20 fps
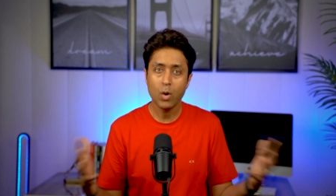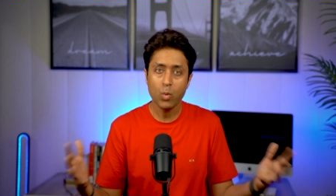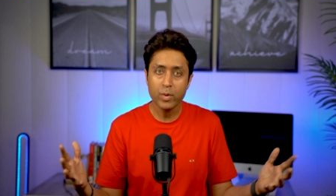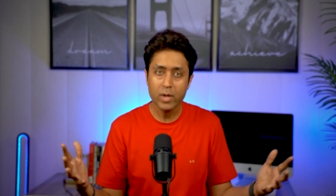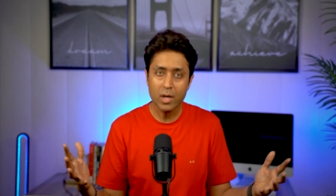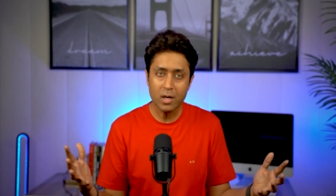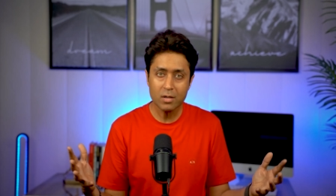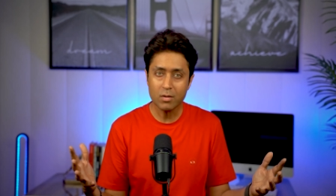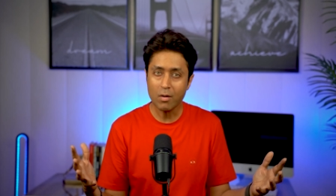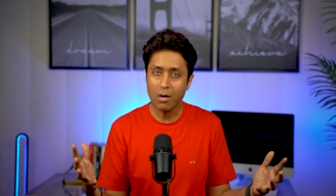Now,
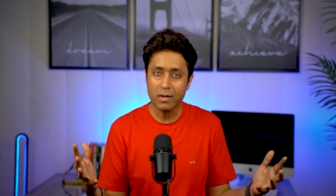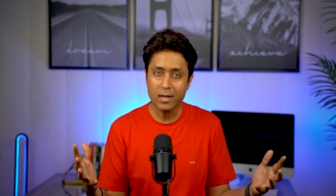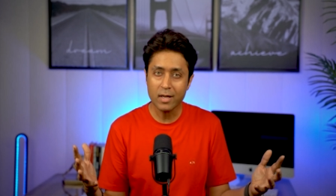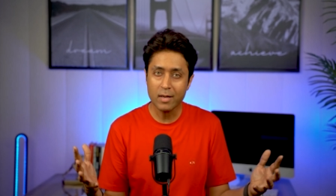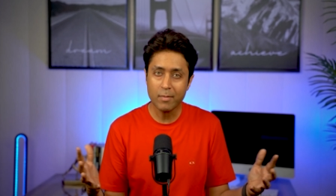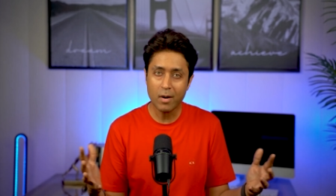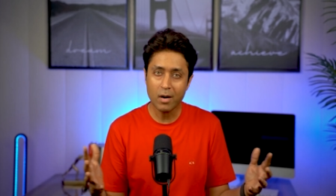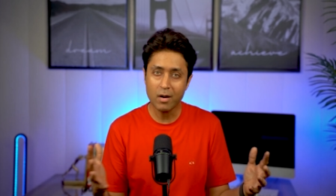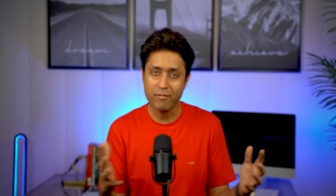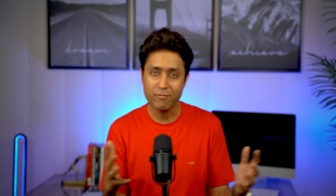we are
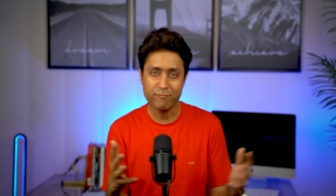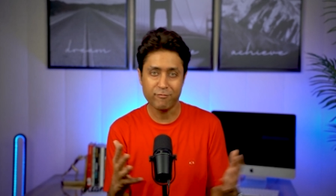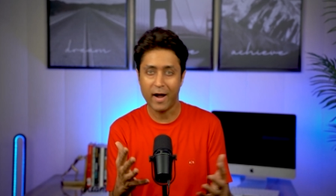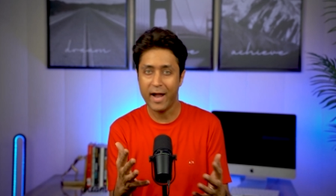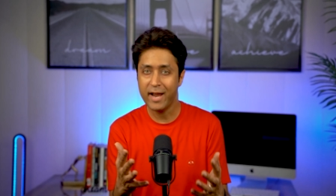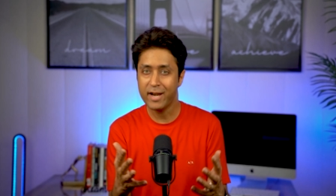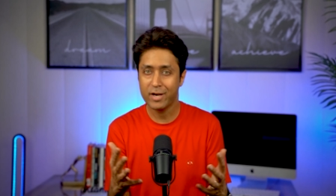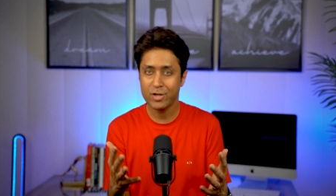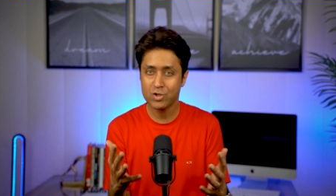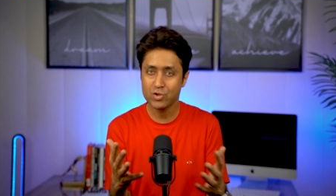talking about a
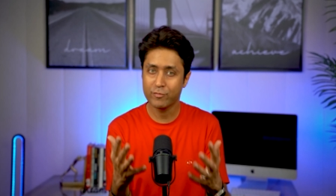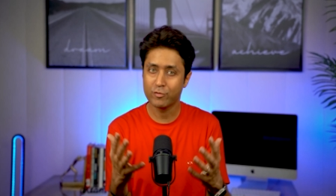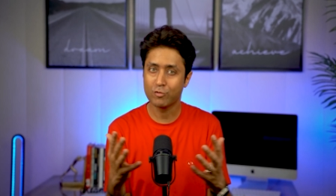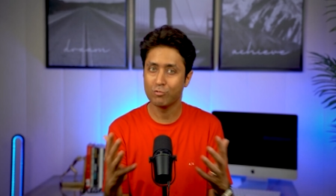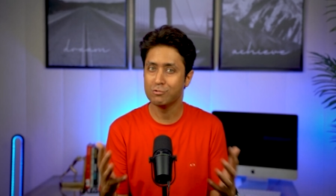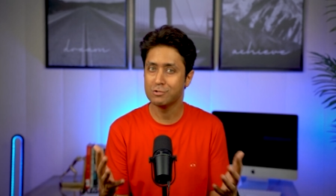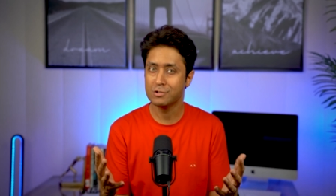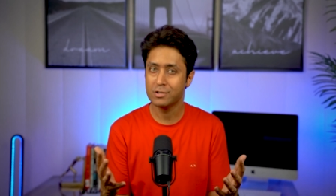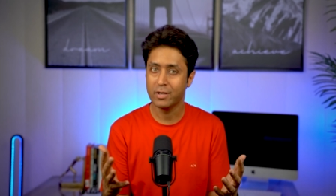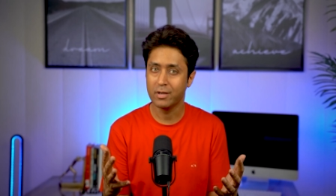wide range of
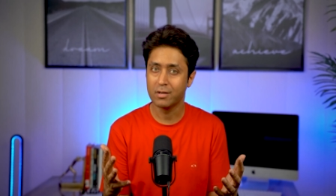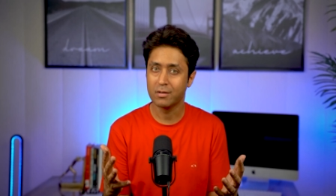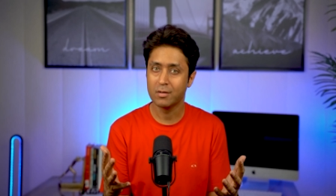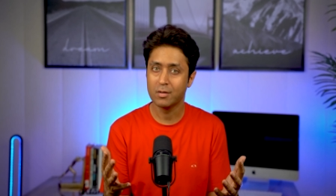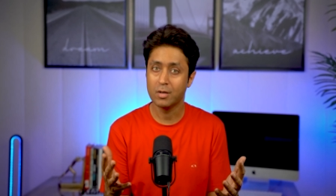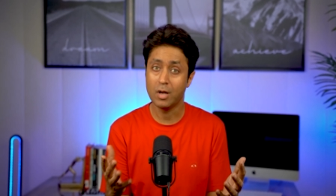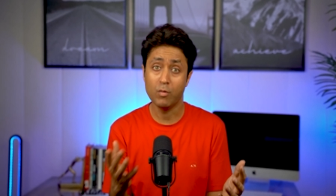roles here.